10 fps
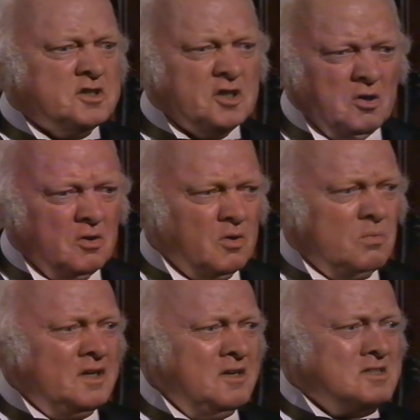
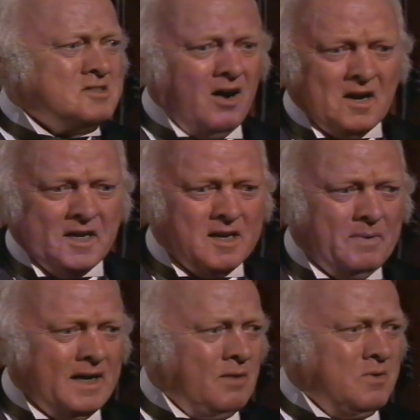Jewel? What are you talking
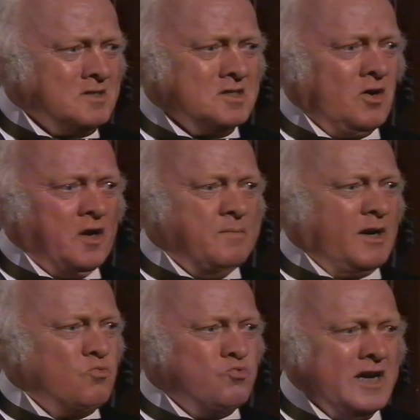about? I wasn't talking
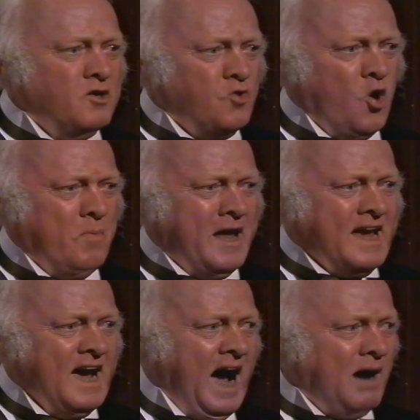about a real
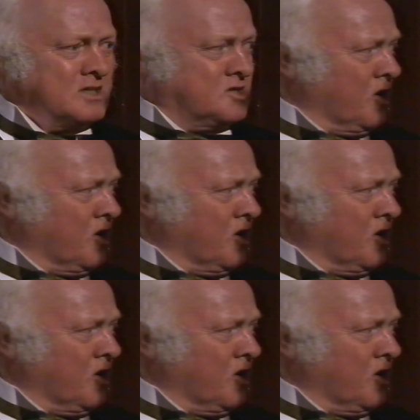ruby. I was